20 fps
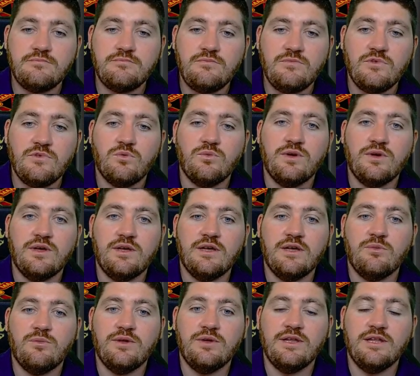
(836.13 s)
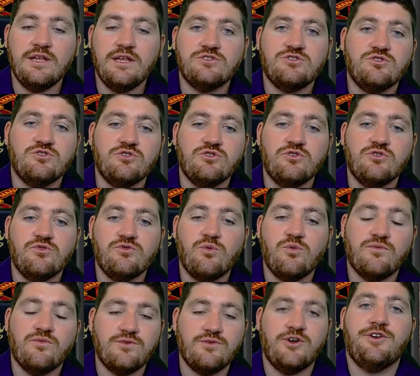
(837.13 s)
We need to
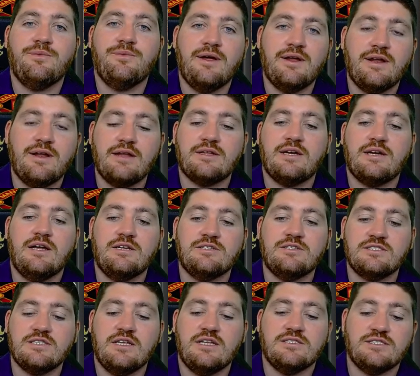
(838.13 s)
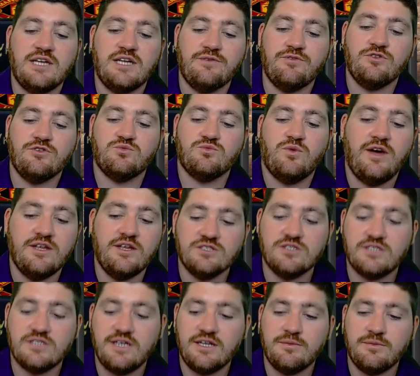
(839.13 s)
offload him and save those
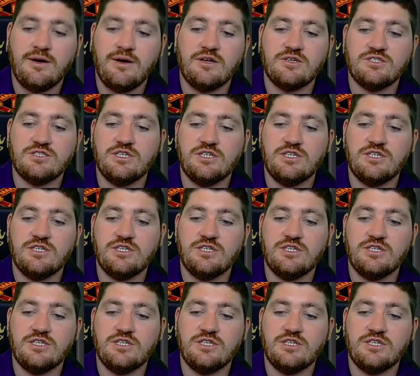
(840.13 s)
wages, get him out,